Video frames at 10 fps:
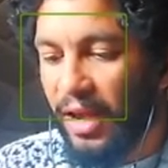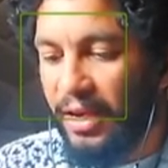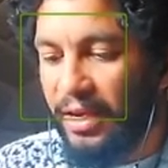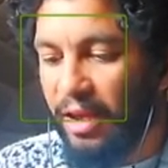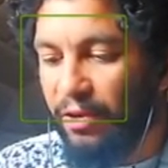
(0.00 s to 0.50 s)

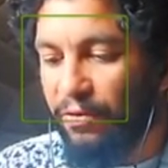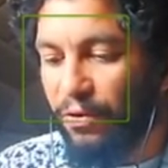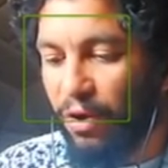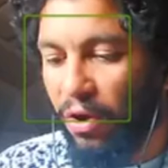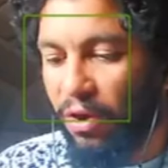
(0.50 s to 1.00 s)
and yet
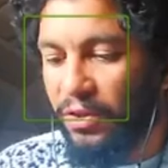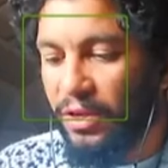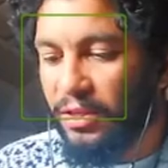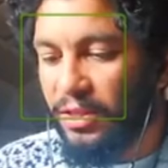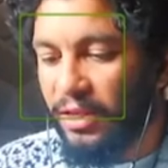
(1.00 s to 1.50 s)
for all
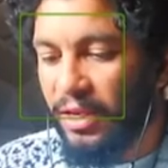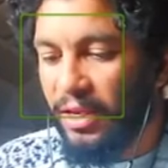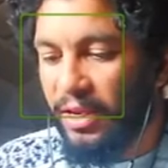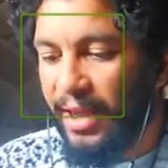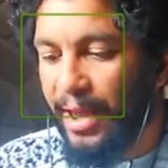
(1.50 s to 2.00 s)
this the
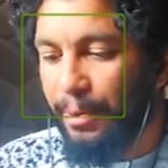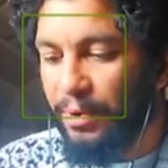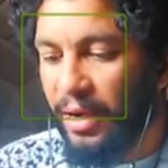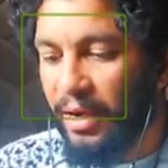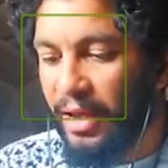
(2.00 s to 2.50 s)
king
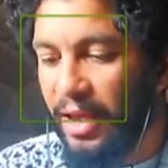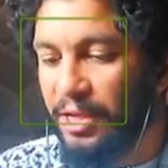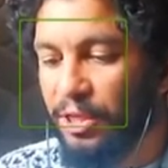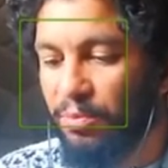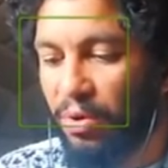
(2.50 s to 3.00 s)
gaped and
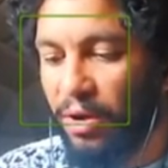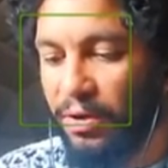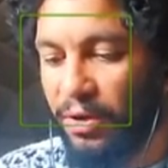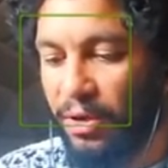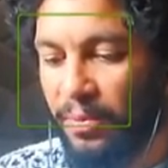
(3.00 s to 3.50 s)
gazed
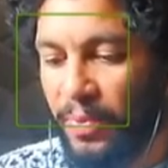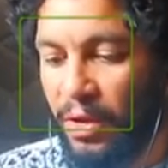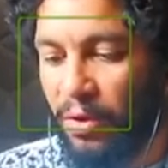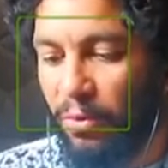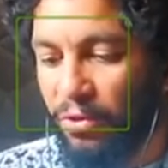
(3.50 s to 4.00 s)
upon her
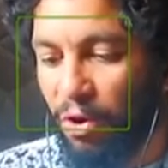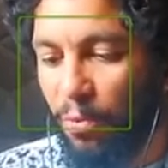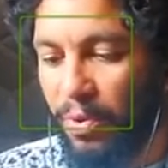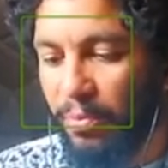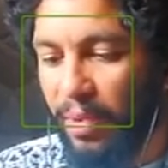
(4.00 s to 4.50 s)
with
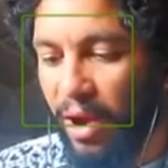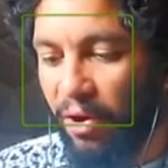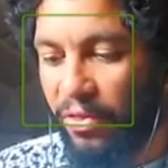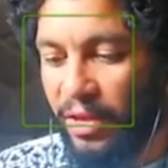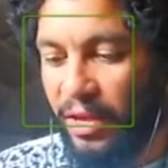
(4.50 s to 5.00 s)
open
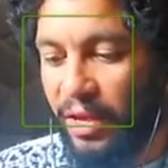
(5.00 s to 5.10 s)
mouth.